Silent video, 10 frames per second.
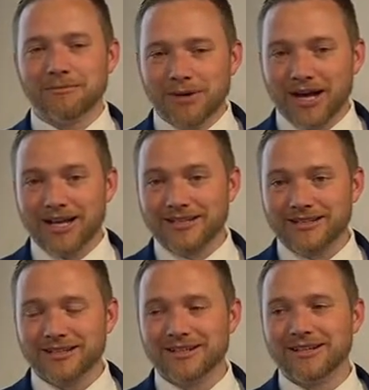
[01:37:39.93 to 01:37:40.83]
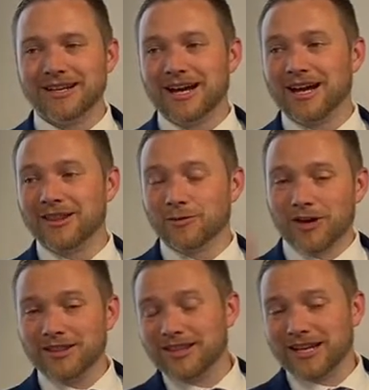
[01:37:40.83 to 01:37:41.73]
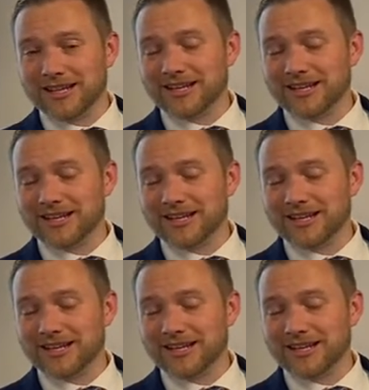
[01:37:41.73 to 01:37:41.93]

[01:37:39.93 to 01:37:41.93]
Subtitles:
But the one thing